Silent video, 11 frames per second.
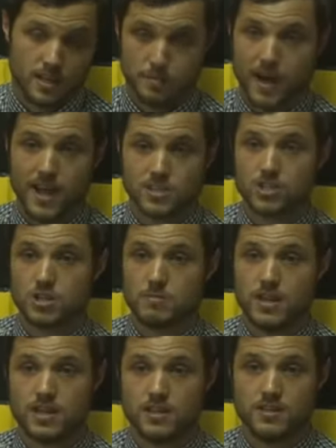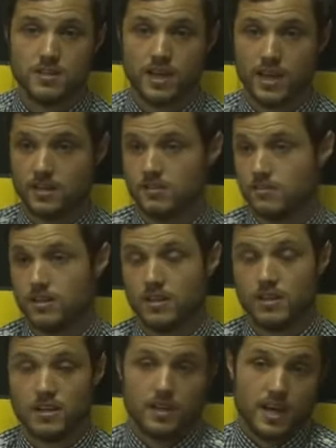the passes you're making, and
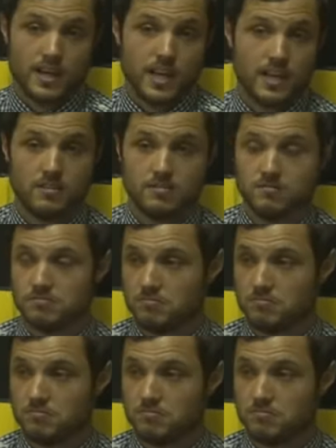again,